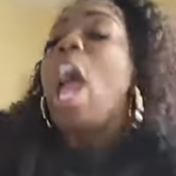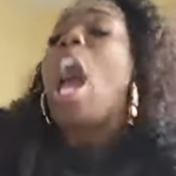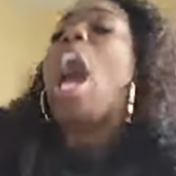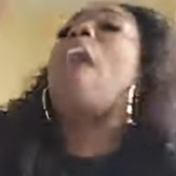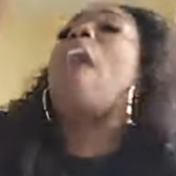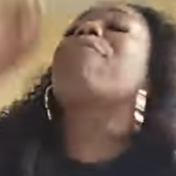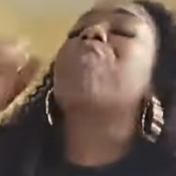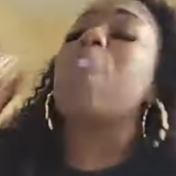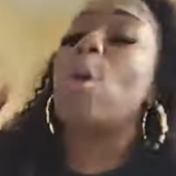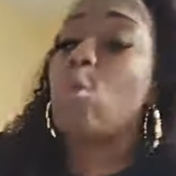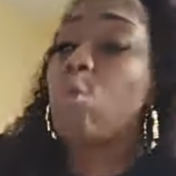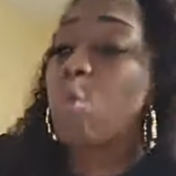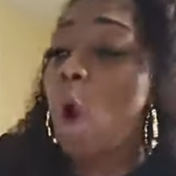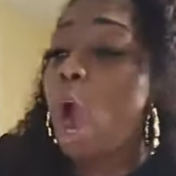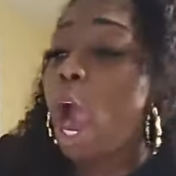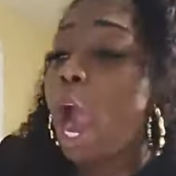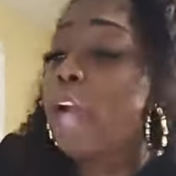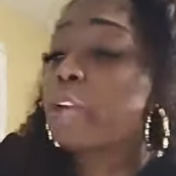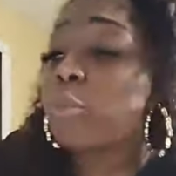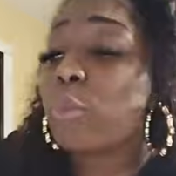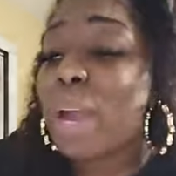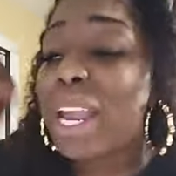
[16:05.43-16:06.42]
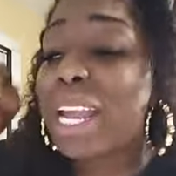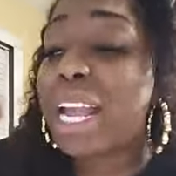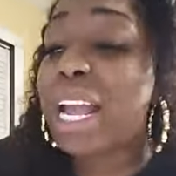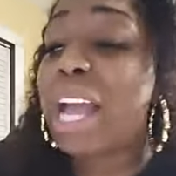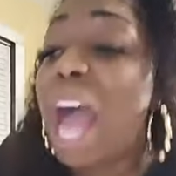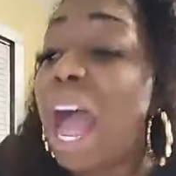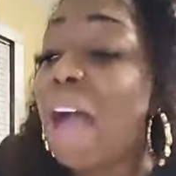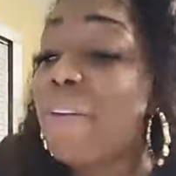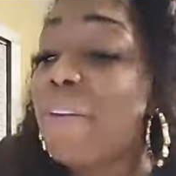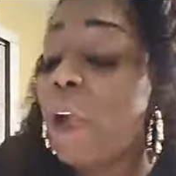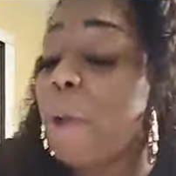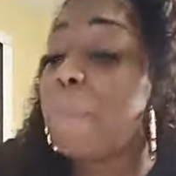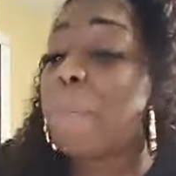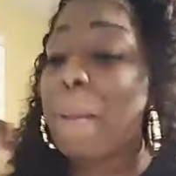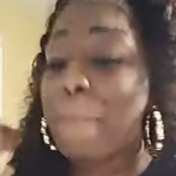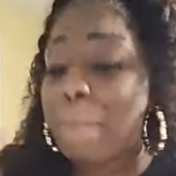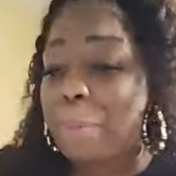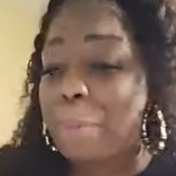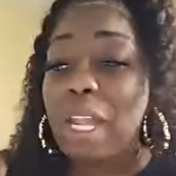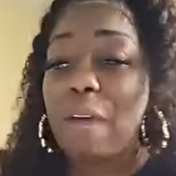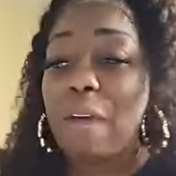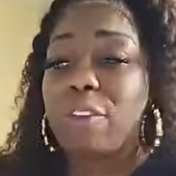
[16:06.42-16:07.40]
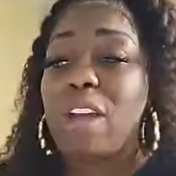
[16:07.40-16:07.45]
of the word recover,
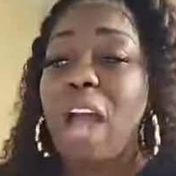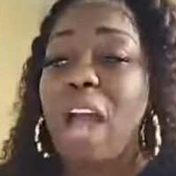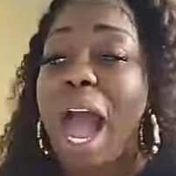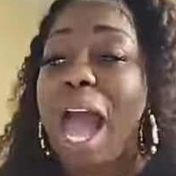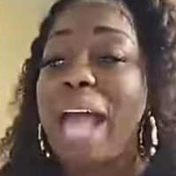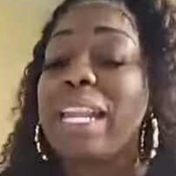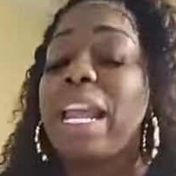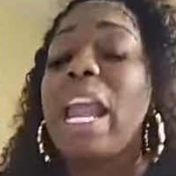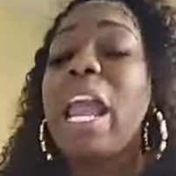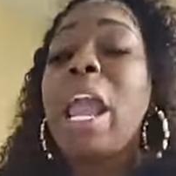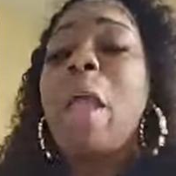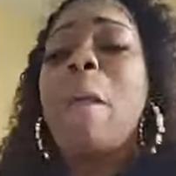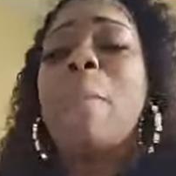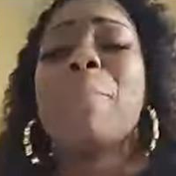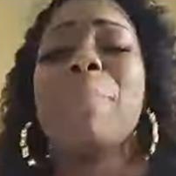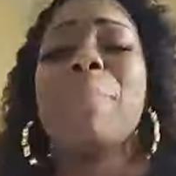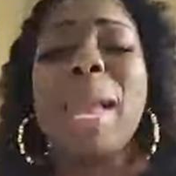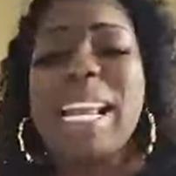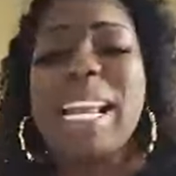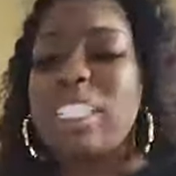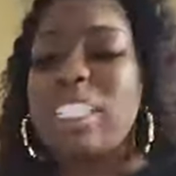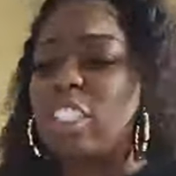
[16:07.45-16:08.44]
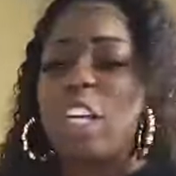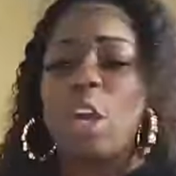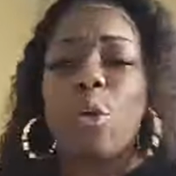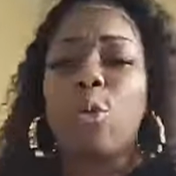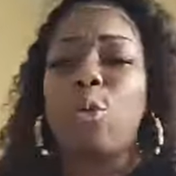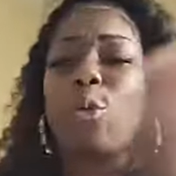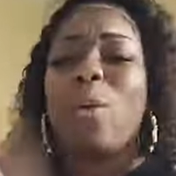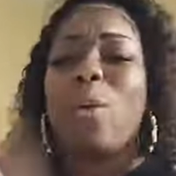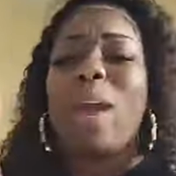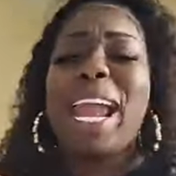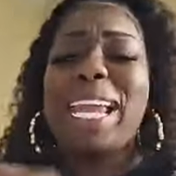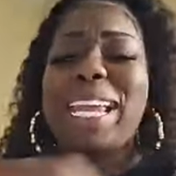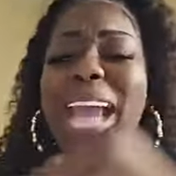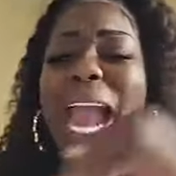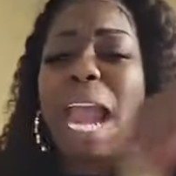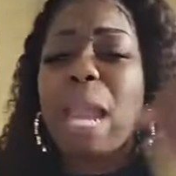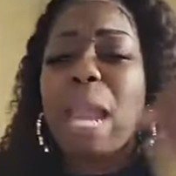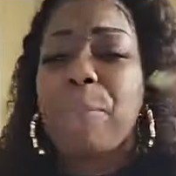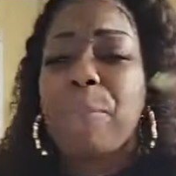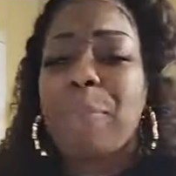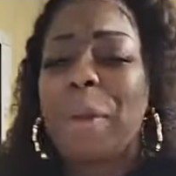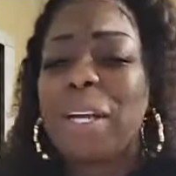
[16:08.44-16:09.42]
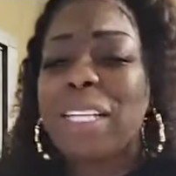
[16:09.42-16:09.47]
people of God, means to
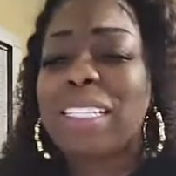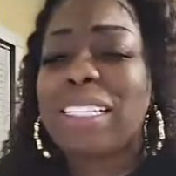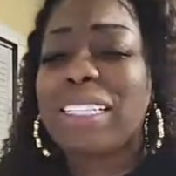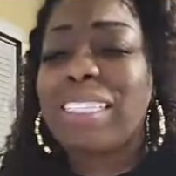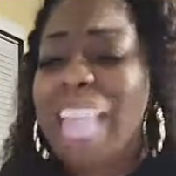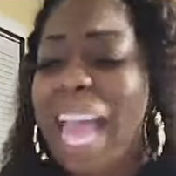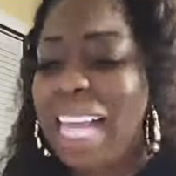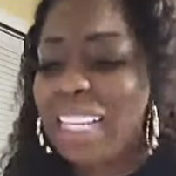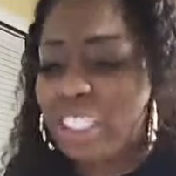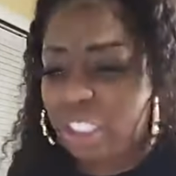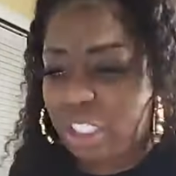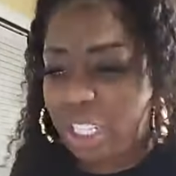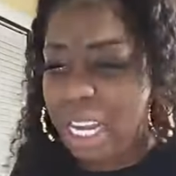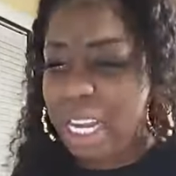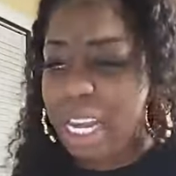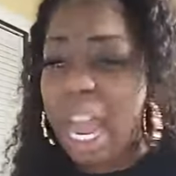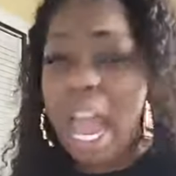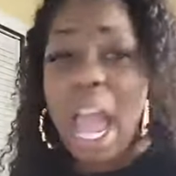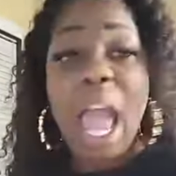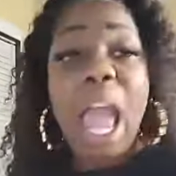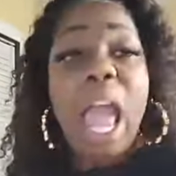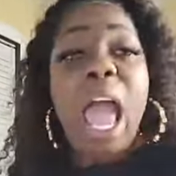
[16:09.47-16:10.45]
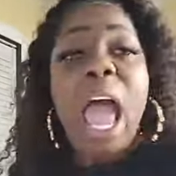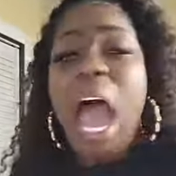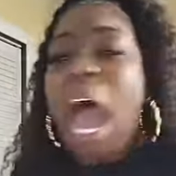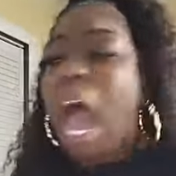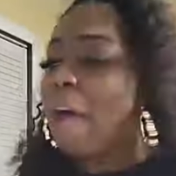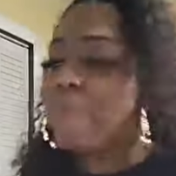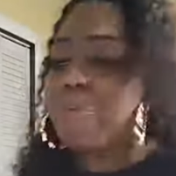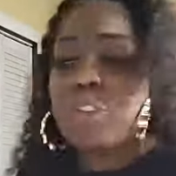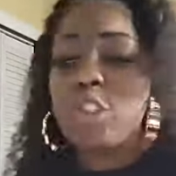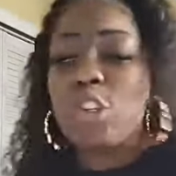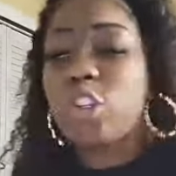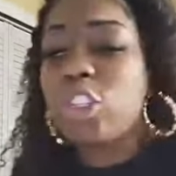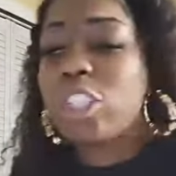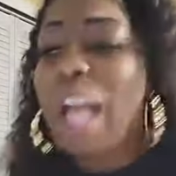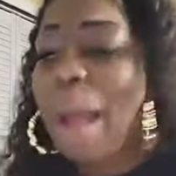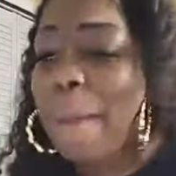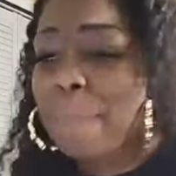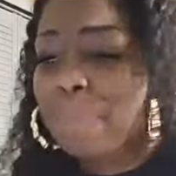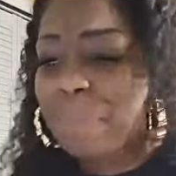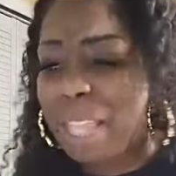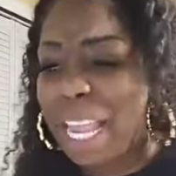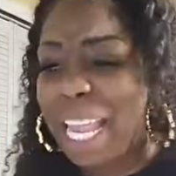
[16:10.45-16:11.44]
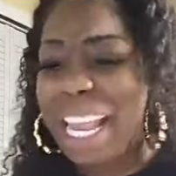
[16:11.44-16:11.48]
regain possession of
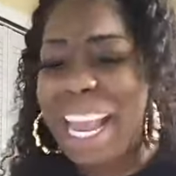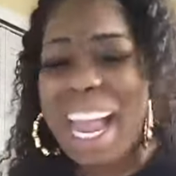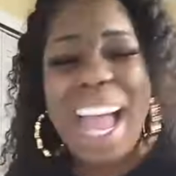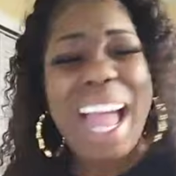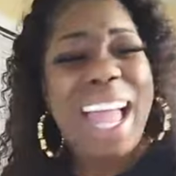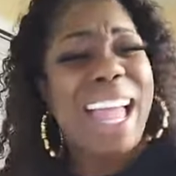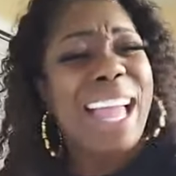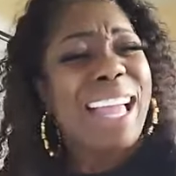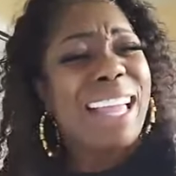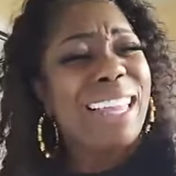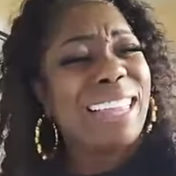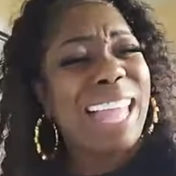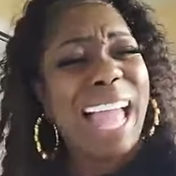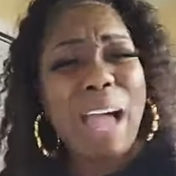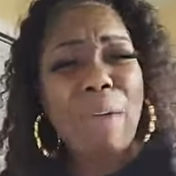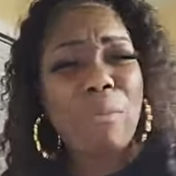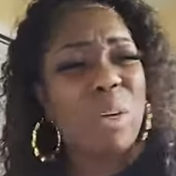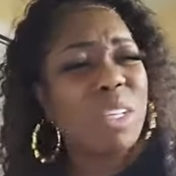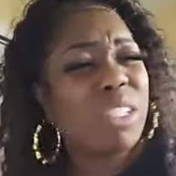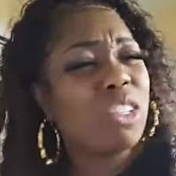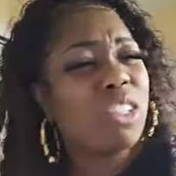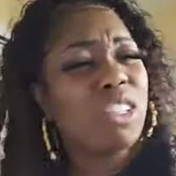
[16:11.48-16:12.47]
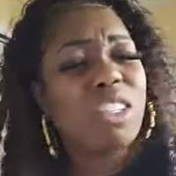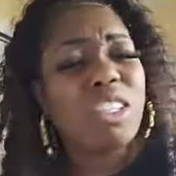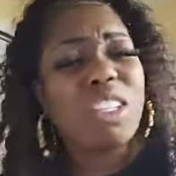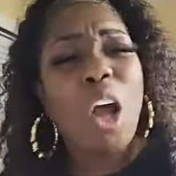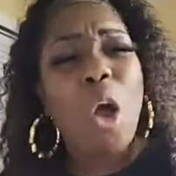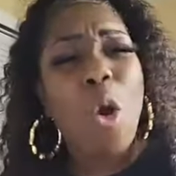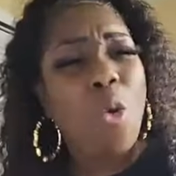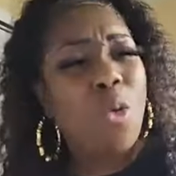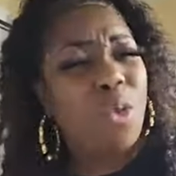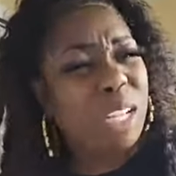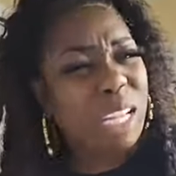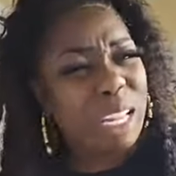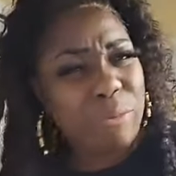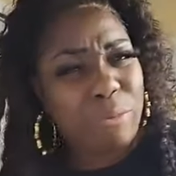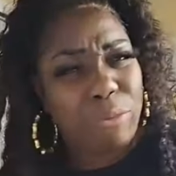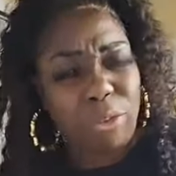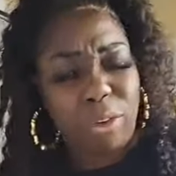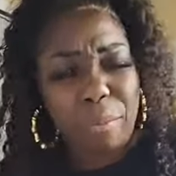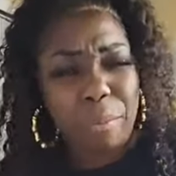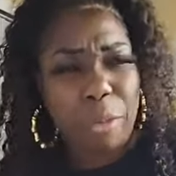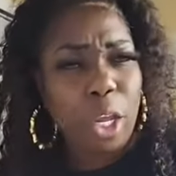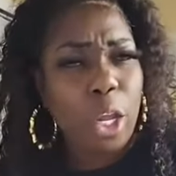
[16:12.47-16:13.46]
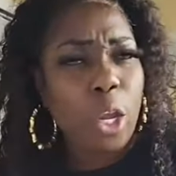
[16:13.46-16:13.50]
something that was stolen
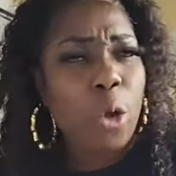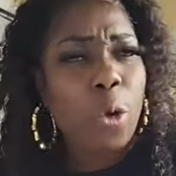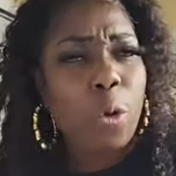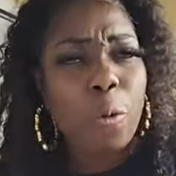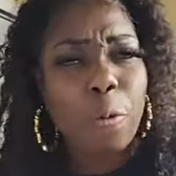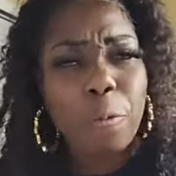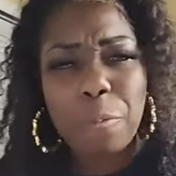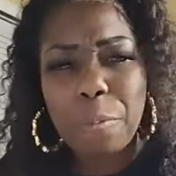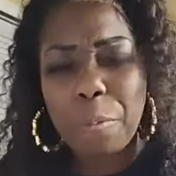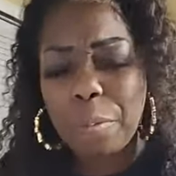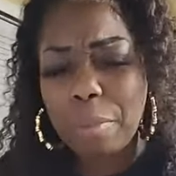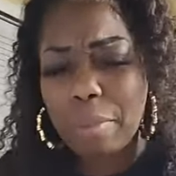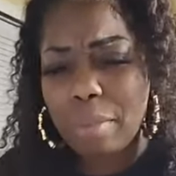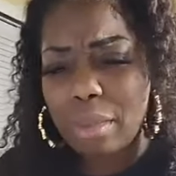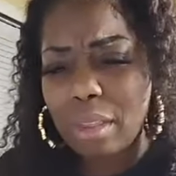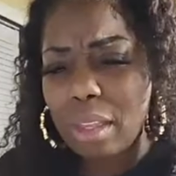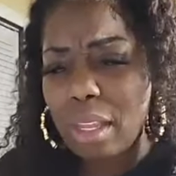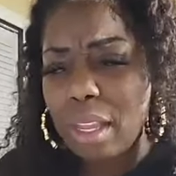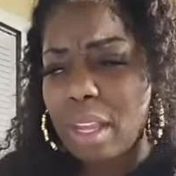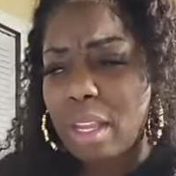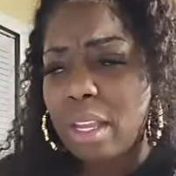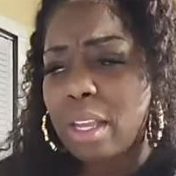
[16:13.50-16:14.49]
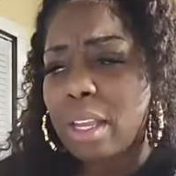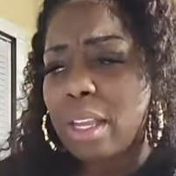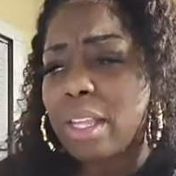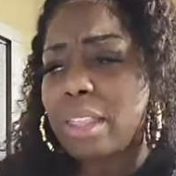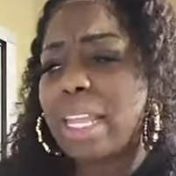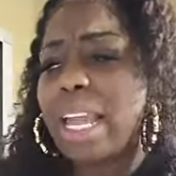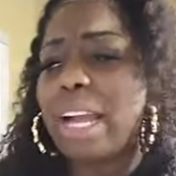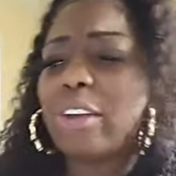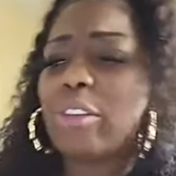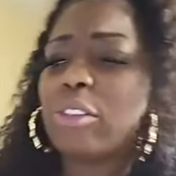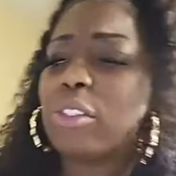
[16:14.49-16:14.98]
from you. There are